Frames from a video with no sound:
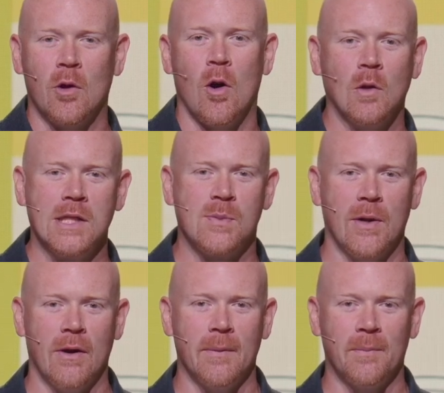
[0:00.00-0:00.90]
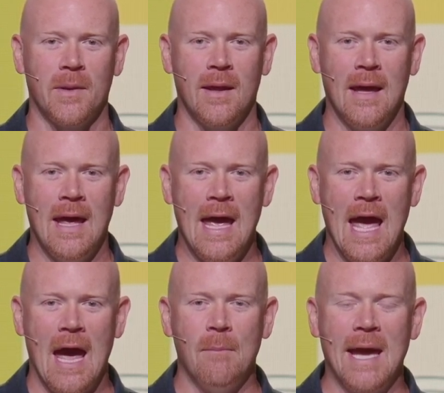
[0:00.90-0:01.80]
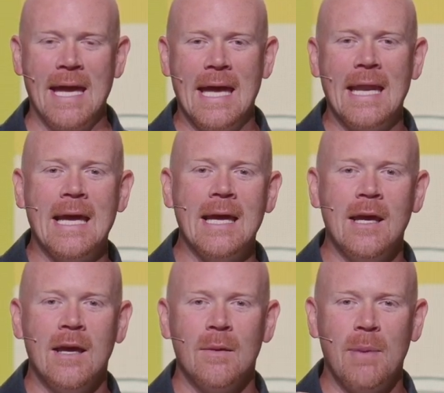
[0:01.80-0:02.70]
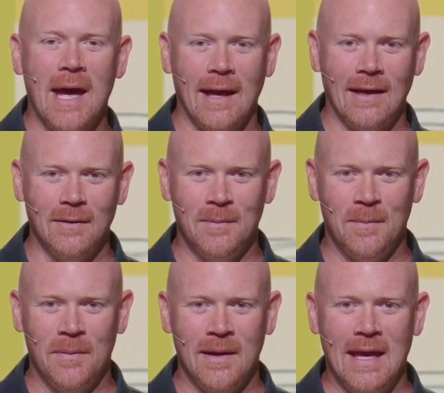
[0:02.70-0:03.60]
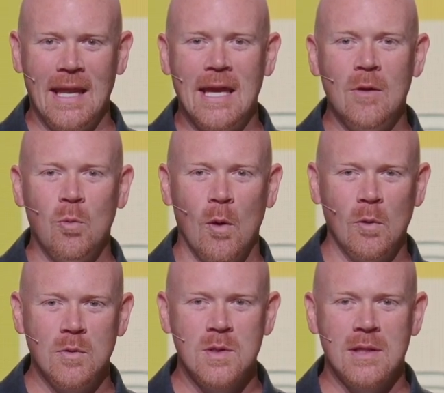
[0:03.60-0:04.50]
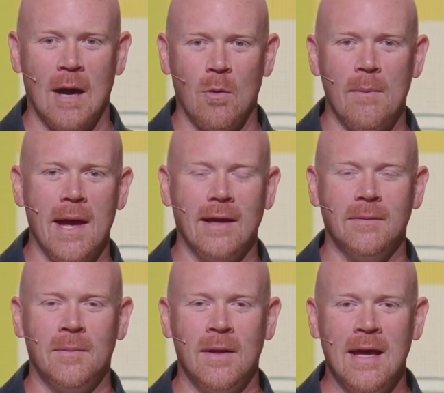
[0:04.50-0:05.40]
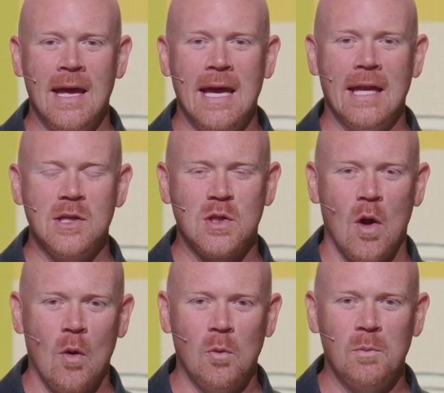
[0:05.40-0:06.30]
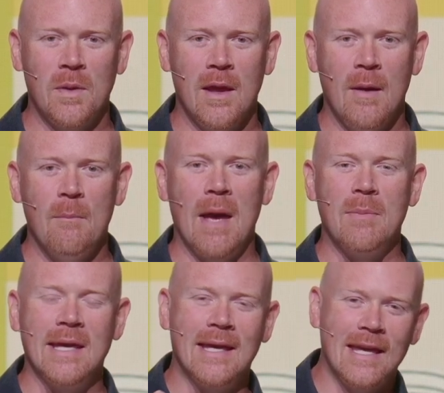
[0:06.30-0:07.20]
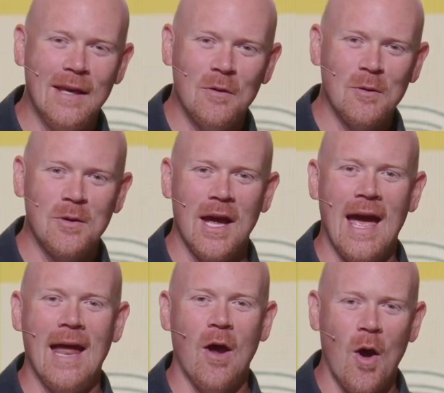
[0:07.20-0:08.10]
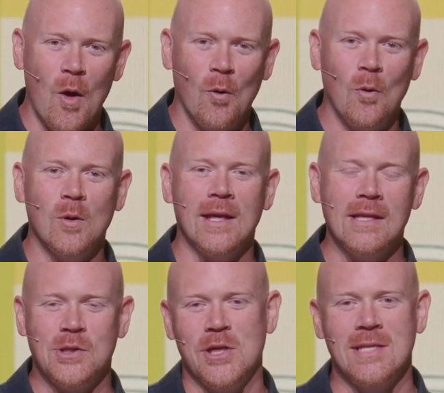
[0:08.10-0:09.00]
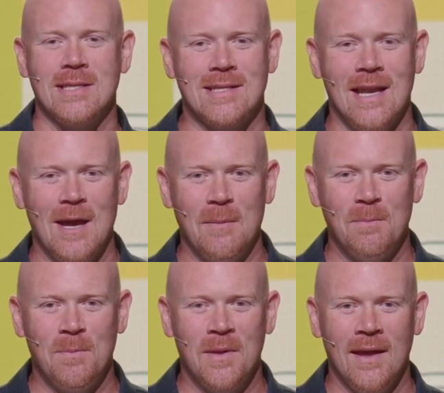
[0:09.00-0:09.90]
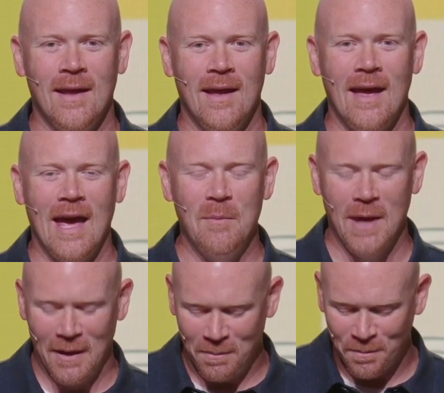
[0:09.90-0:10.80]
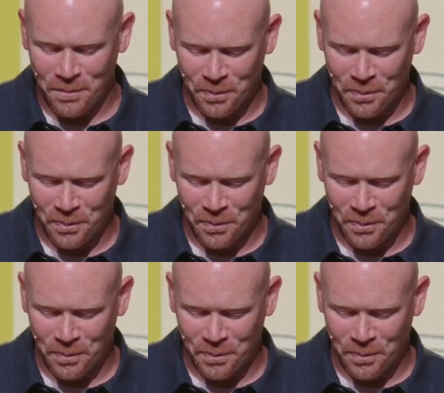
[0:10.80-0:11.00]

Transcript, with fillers: your Holy Spirit. And may any pain, any wounds that remain in a soul, may be healed and whole in Jesus' name. Amen.